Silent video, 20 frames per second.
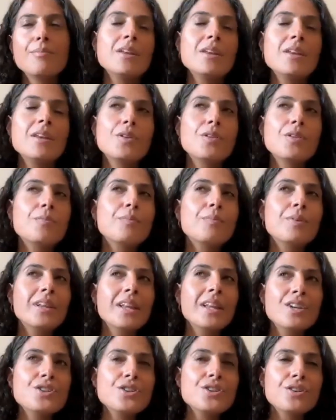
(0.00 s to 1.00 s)
be with
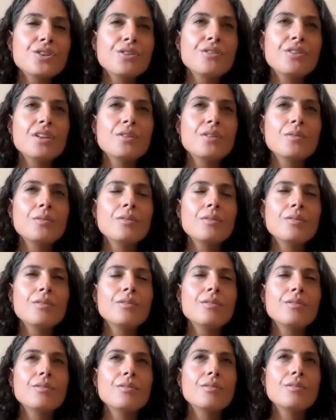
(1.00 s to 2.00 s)
pleasure, then
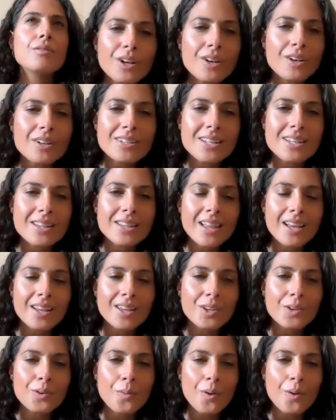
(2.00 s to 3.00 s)
what is it
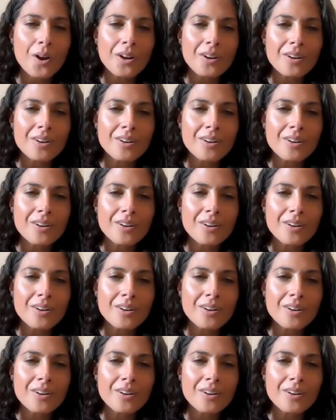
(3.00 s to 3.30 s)
that you